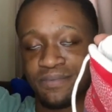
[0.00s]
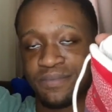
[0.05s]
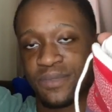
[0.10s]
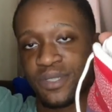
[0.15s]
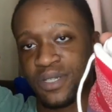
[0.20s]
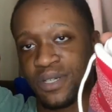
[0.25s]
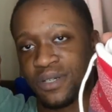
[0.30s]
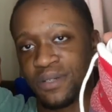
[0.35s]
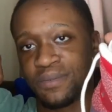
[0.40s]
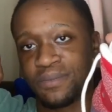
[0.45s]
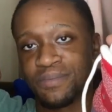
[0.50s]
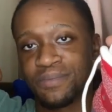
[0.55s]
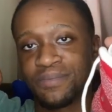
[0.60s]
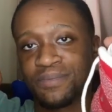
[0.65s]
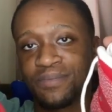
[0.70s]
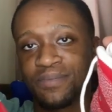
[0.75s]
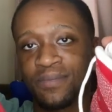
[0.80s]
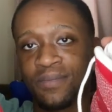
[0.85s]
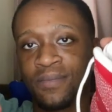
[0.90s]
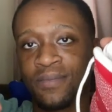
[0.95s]
So
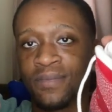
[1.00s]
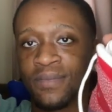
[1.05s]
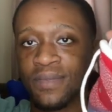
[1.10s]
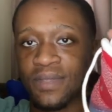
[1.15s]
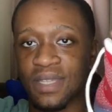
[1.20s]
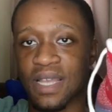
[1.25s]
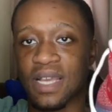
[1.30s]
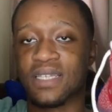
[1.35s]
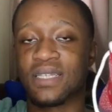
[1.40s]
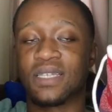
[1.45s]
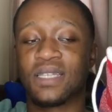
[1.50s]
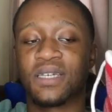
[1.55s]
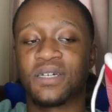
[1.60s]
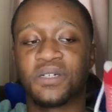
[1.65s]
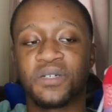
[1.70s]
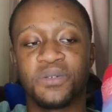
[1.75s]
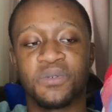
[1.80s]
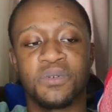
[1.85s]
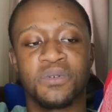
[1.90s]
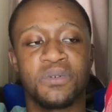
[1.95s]
that's a
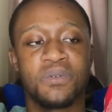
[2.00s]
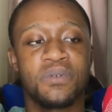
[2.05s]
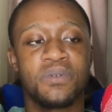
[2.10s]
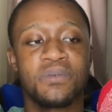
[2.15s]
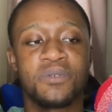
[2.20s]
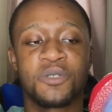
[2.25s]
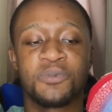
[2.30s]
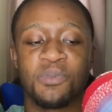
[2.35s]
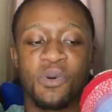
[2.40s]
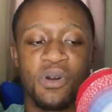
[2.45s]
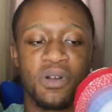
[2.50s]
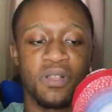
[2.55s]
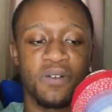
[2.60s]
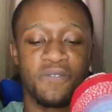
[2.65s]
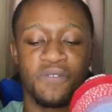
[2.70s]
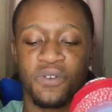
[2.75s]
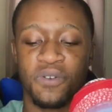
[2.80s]
little spoiler for